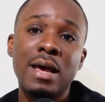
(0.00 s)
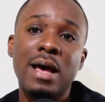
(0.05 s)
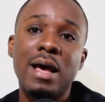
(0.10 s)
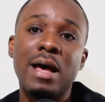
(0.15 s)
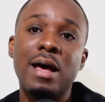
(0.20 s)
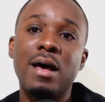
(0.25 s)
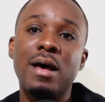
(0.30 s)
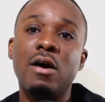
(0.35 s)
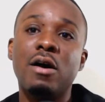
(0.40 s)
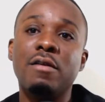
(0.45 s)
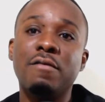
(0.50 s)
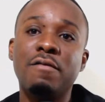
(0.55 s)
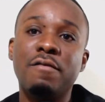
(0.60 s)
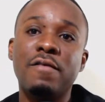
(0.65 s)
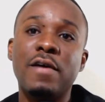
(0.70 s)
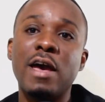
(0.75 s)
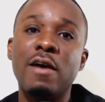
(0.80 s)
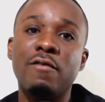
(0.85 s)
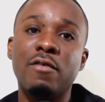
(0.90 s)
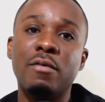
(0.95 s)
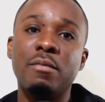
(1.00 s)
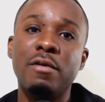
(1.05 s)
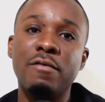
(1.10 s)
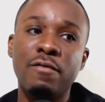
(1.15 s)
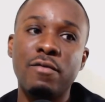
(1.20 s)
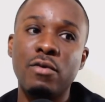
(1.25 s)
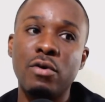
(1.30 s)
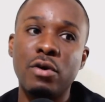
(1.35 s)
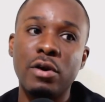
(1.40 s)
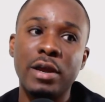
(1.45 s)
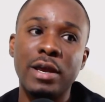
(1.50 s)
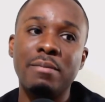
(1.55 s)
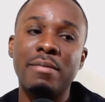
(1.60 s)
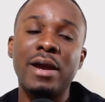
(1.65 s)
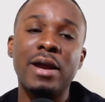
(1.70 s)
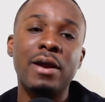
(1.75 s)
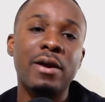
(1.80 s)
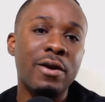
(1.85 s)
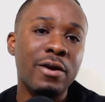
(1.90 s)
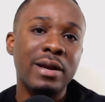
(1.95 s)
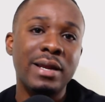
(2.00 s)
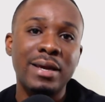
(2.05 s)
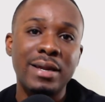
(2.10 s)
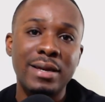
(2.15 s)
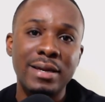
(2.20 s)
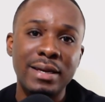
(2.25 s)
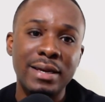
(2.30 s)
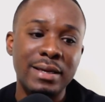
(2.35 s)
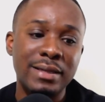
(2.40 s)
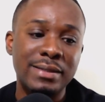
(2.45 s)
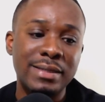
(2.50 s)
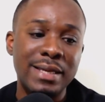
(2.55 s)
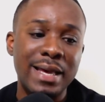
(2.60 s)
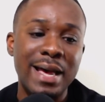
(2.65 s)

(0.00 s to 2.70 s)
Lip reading: on Fiverr before in my earlier days,